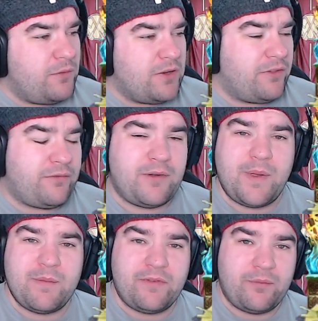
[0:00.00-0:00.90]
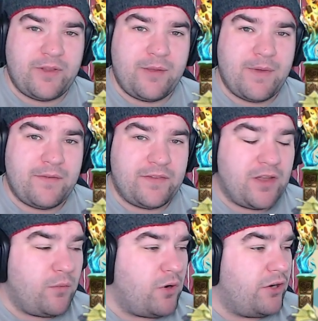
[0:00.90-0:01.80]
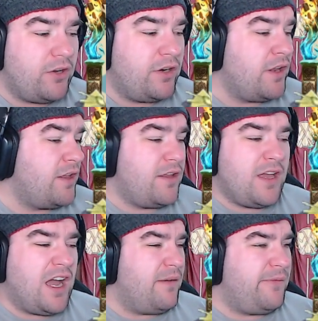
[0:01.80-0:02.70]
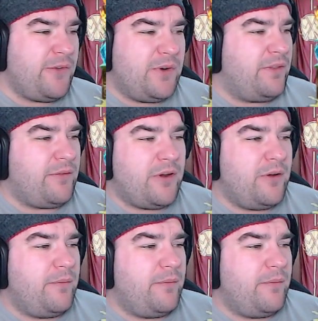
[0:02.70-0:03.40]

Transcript: We've got 3 members from Team Avatar, why not? If you want to throw